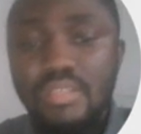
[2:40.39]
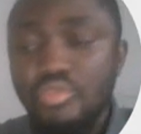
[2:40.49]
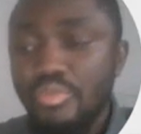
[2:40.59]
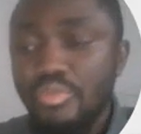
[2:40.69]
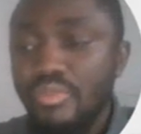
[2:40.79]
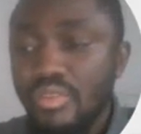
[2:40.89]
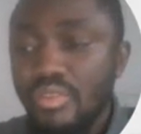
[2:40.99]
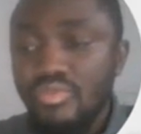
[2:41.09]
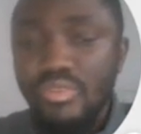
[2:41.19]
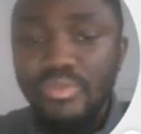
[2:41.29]

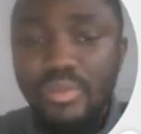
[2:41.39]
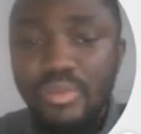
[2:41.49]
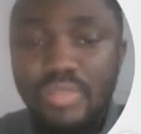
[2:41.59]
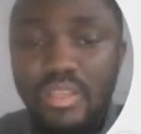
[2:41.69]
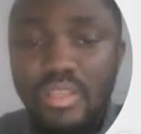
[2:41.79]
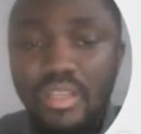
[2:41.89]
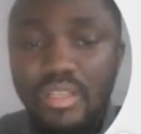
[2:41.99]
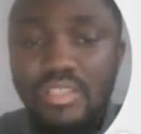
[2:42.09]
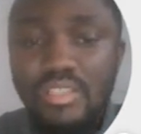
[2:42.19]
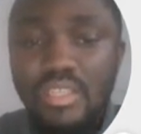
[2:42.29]
2.5, then I
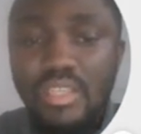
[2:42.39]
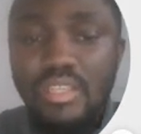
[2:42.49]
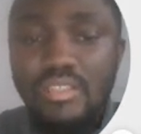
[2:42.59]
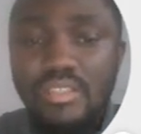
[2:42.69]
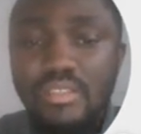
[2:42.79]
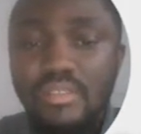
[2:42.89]
can say yes,